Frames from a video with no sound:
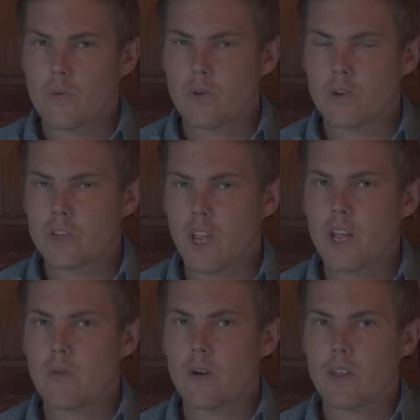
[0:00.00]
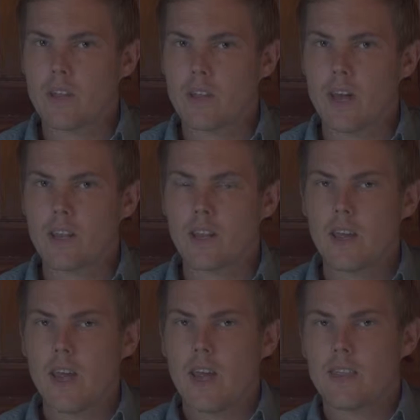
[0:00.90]
we're staying with, and
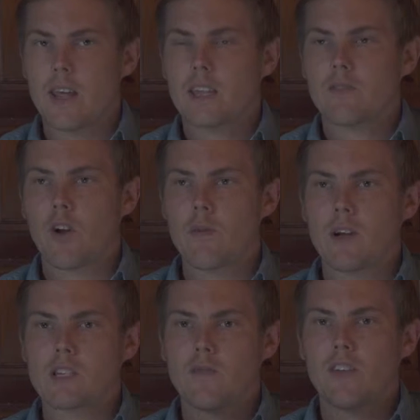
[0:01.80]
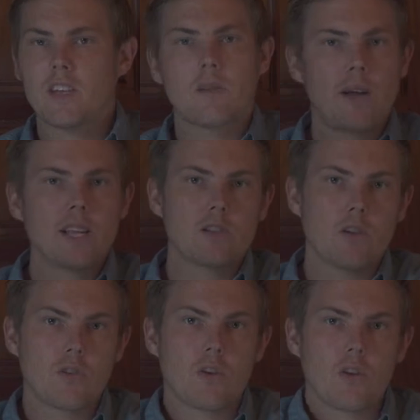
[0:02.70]
that it's very much a visit based
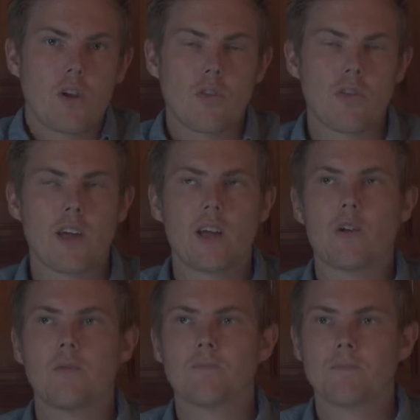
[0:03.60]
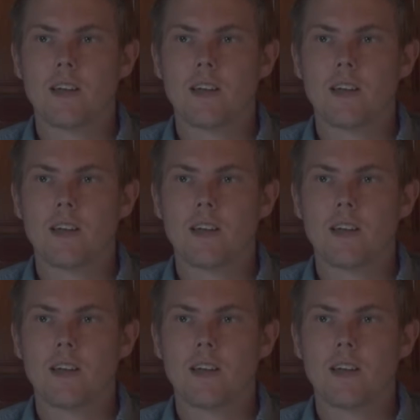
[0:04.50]
on their